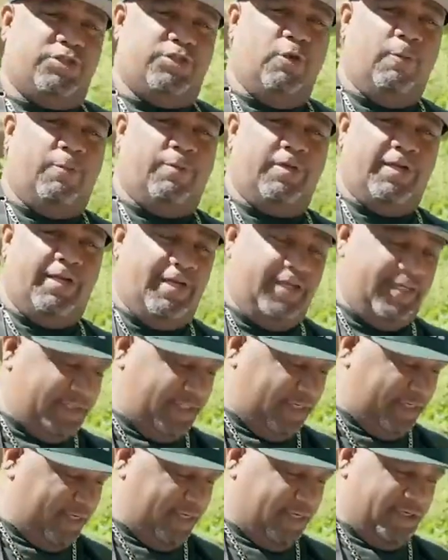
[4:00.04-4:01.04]
super
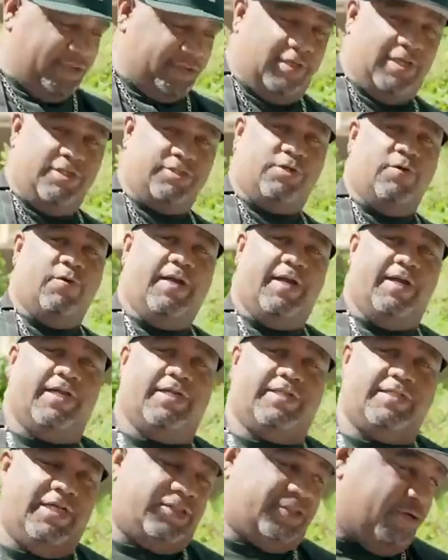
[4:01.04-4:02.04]
easy. So let's go ahead and
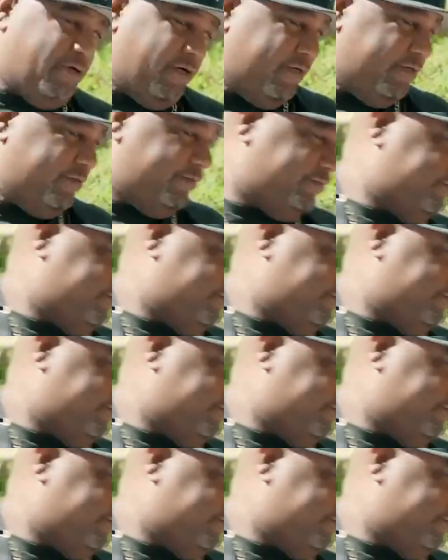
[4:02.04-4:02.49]
get that started.